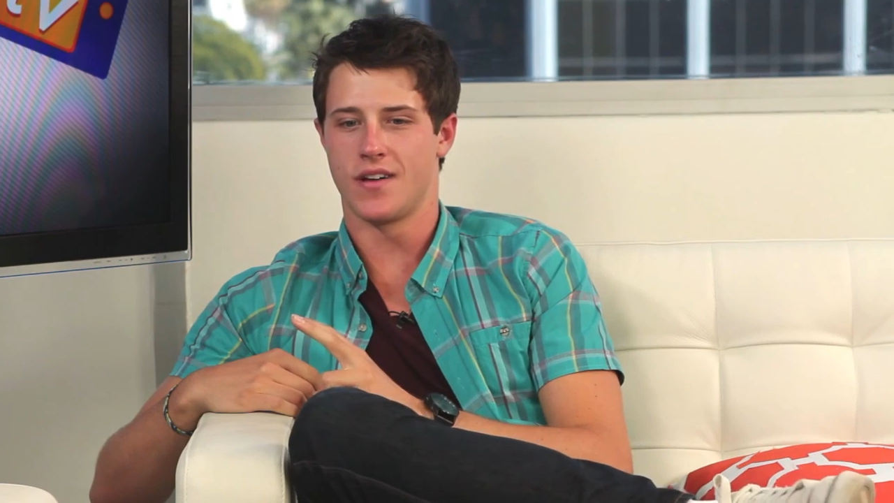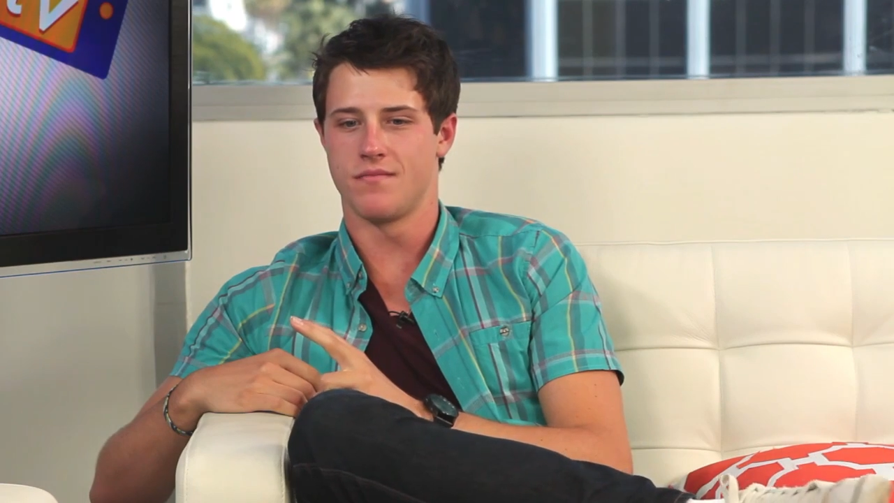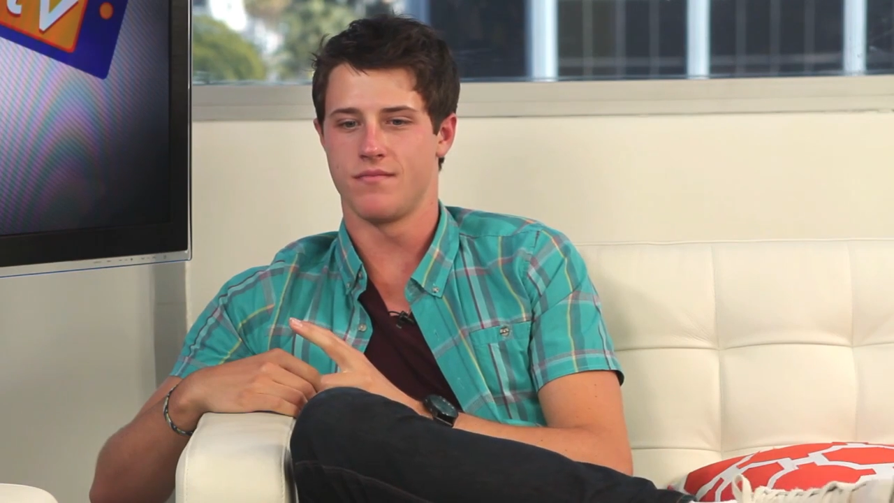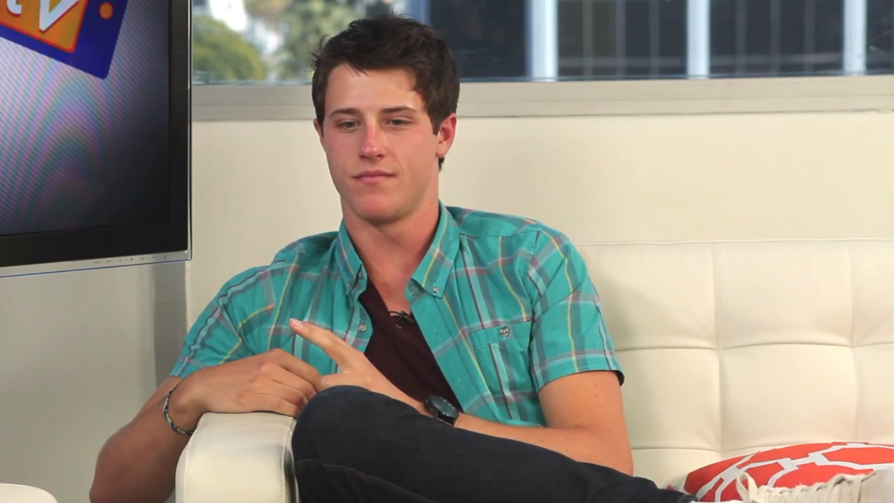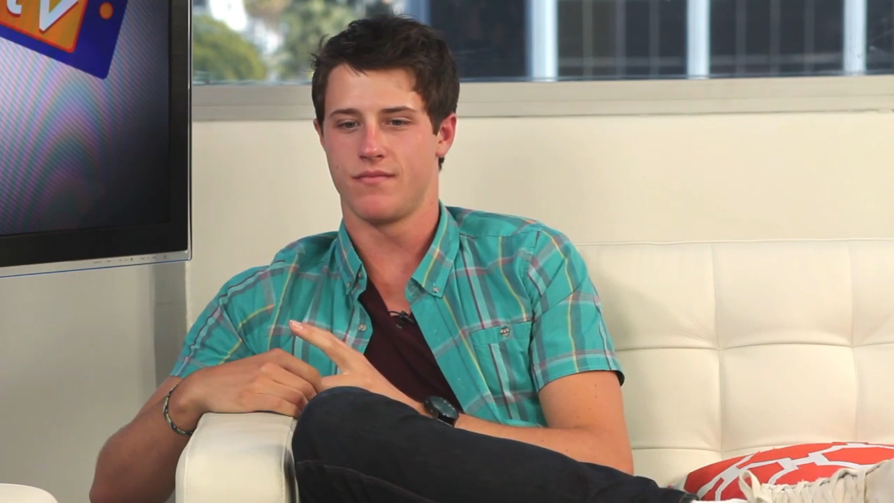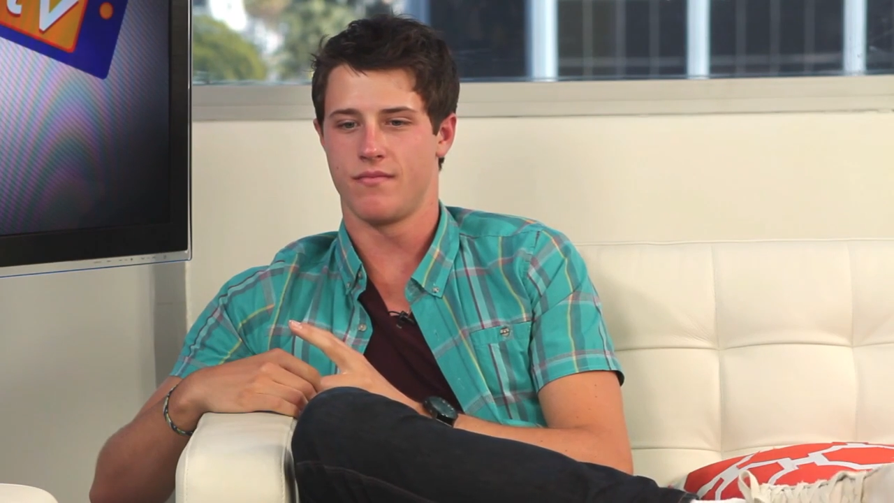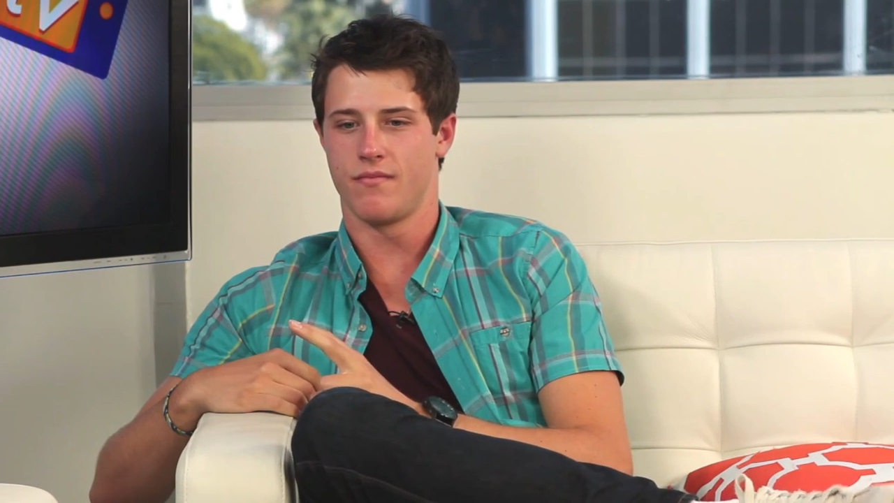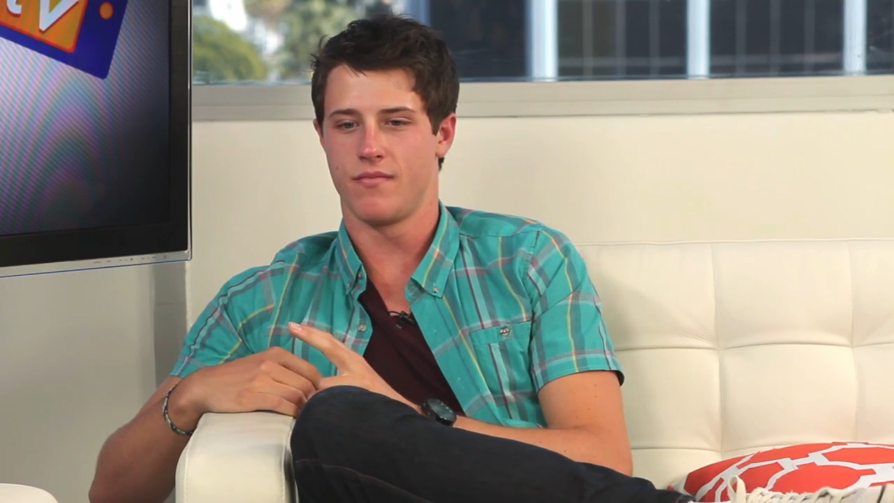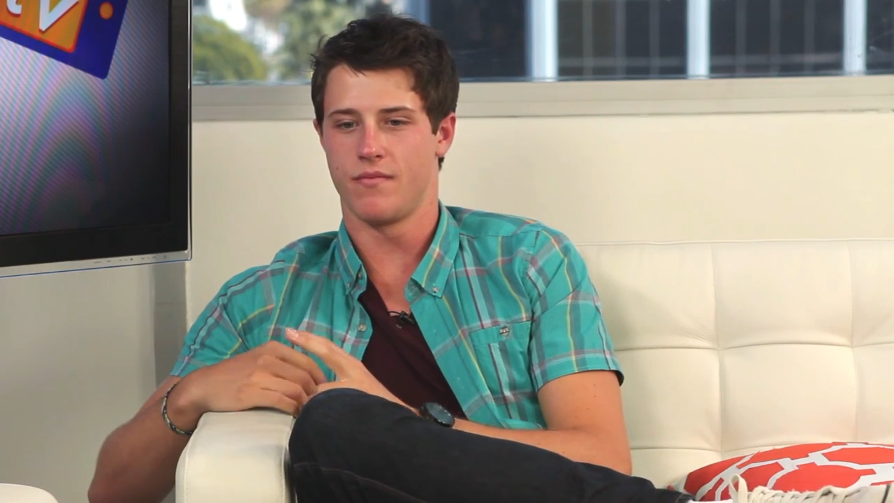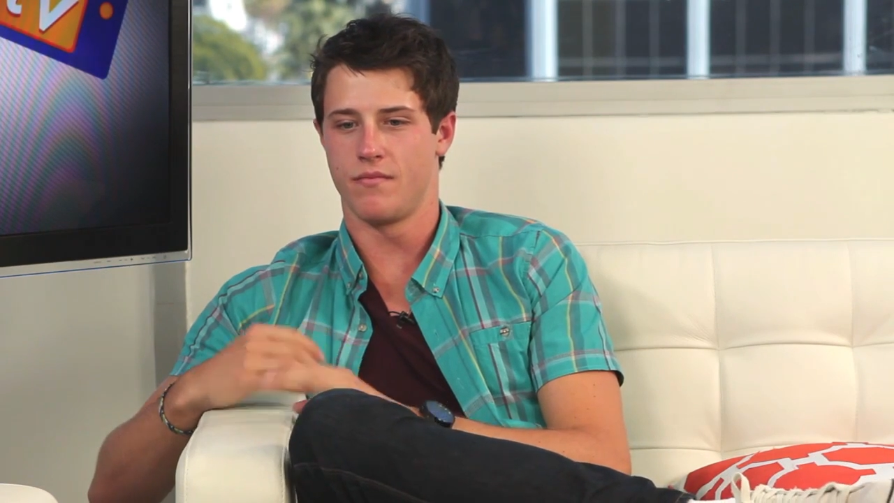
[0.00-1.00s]
um,
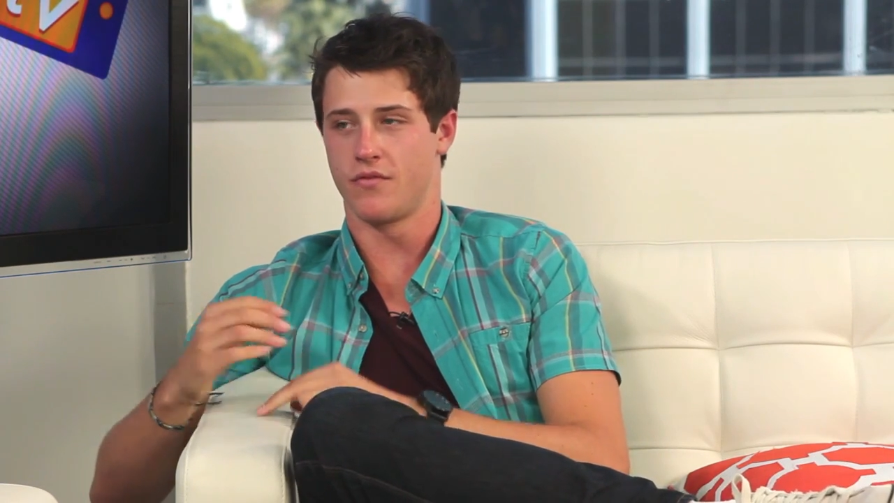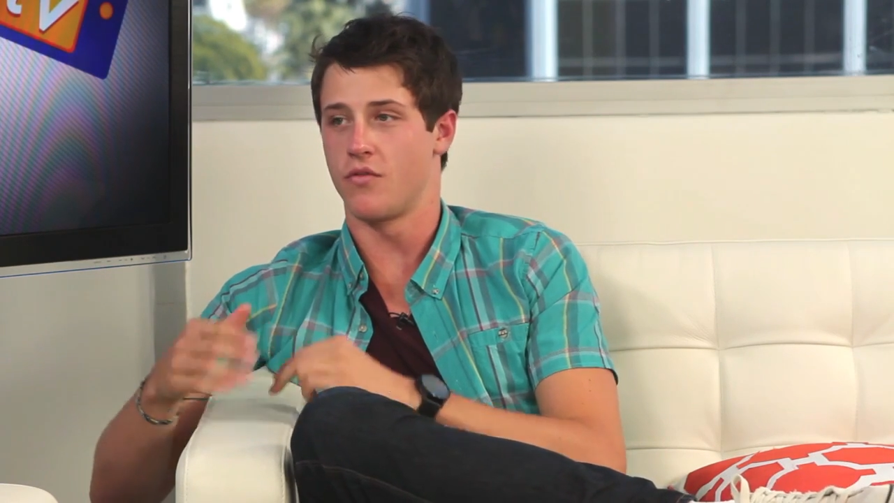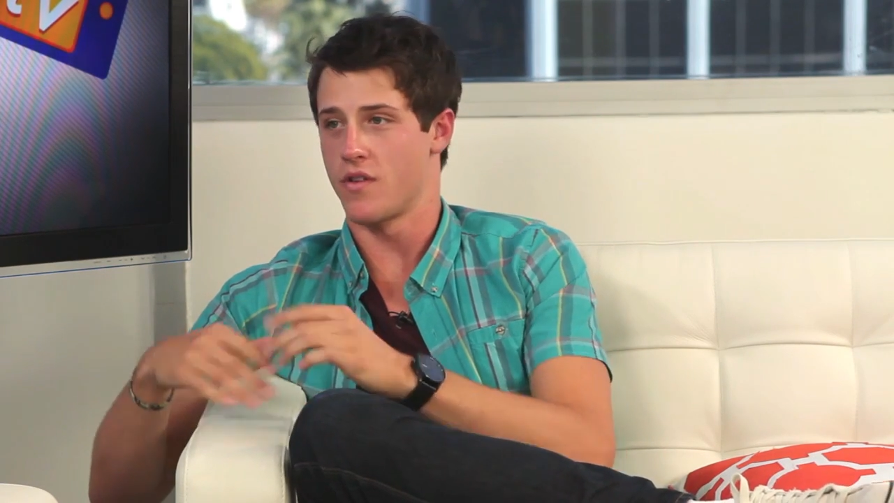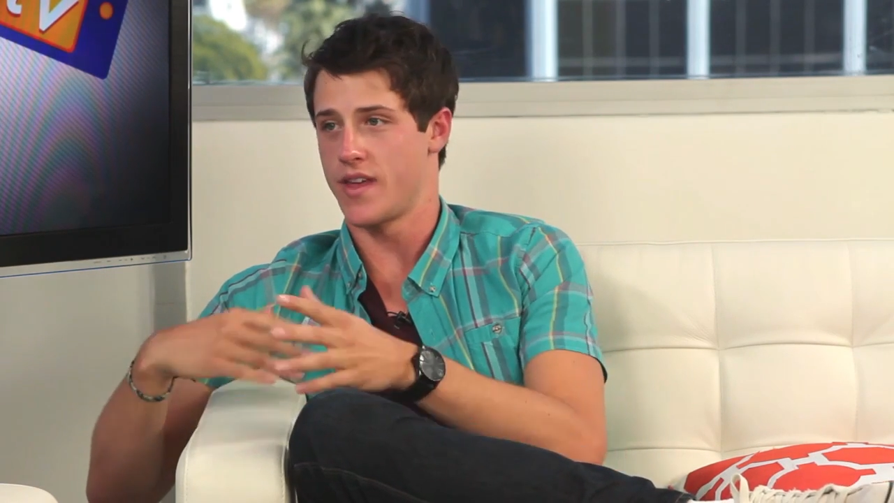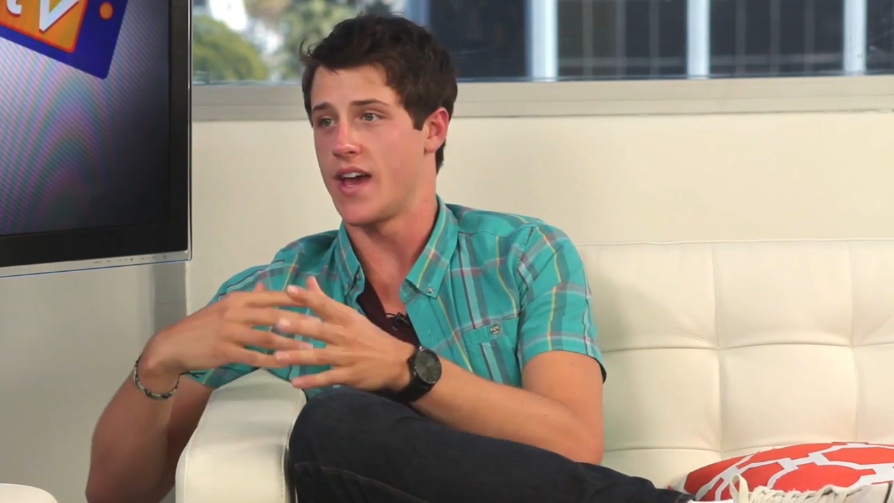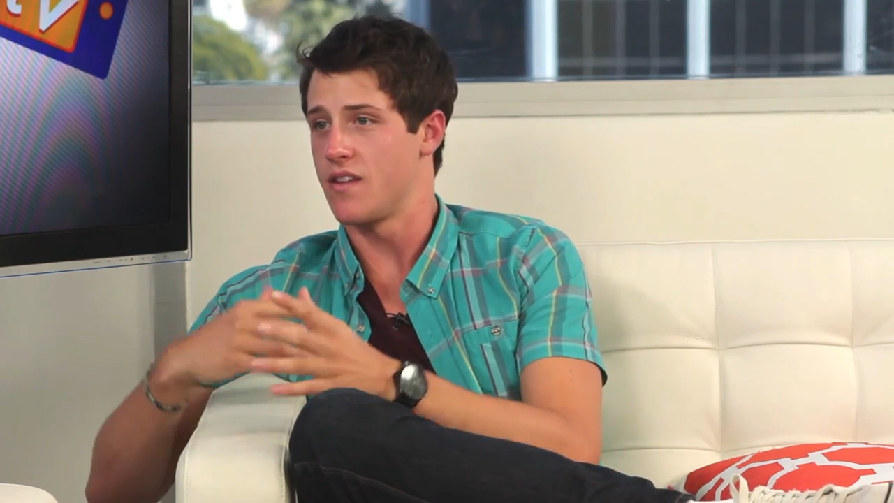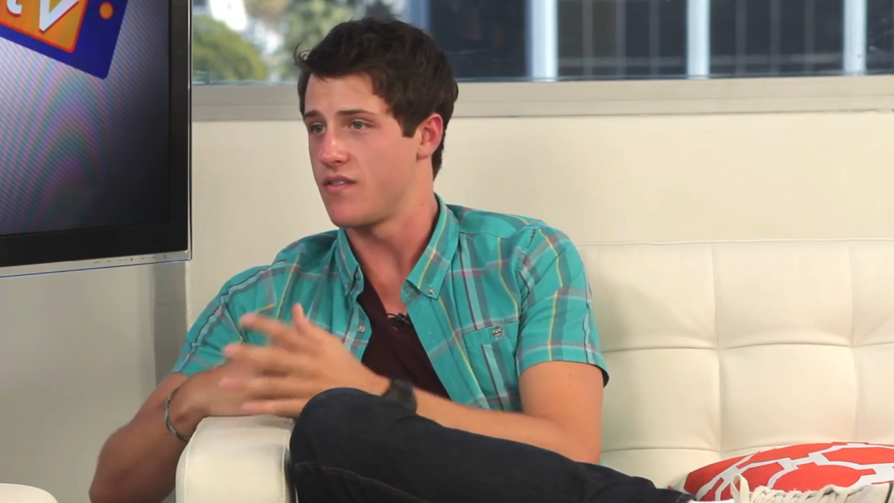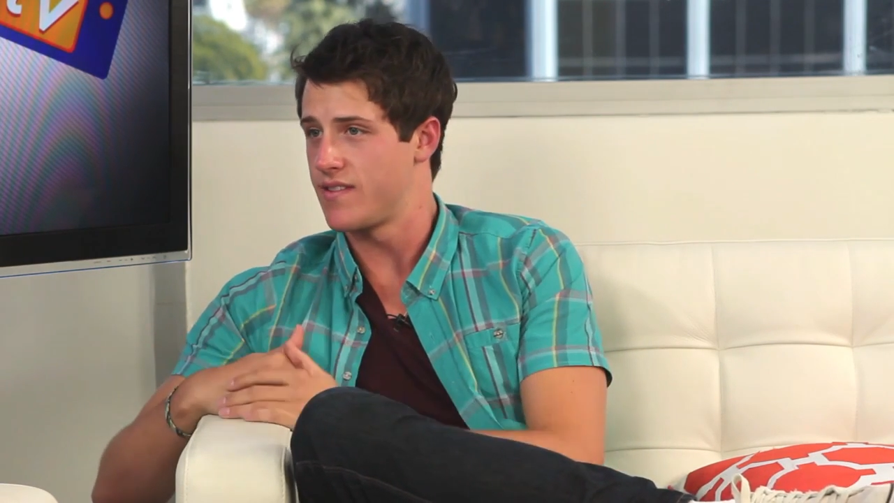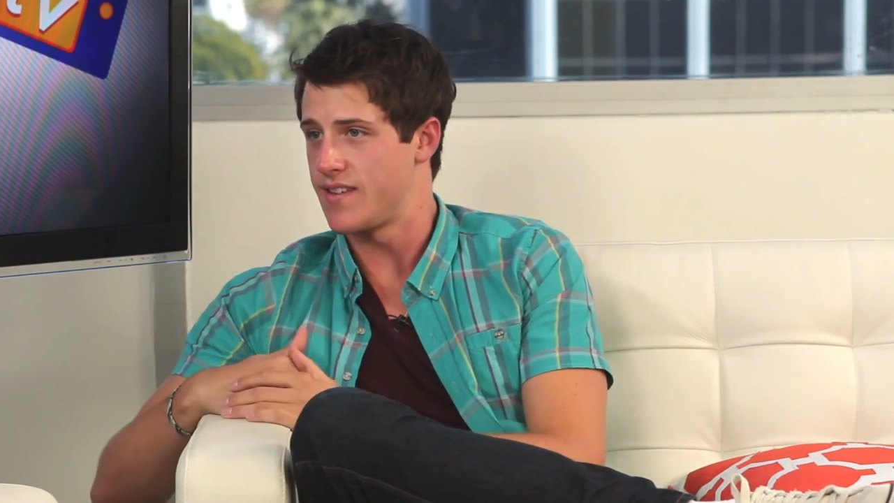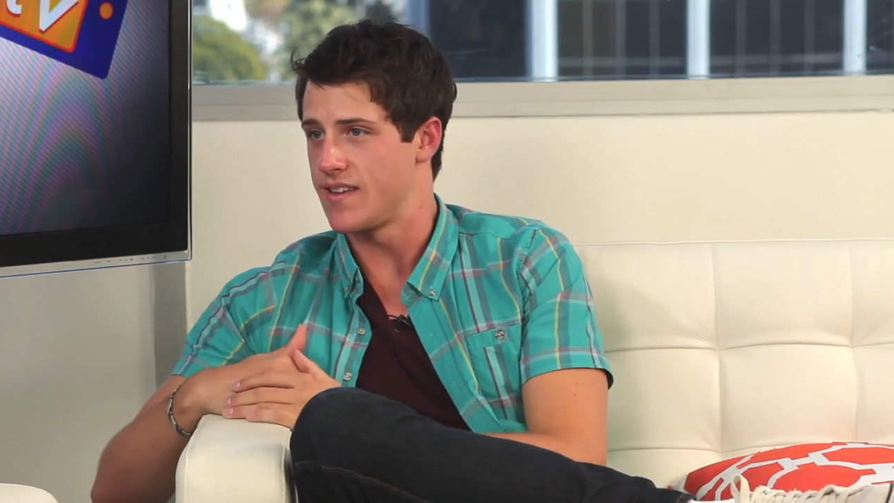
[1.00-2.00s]
before the end of the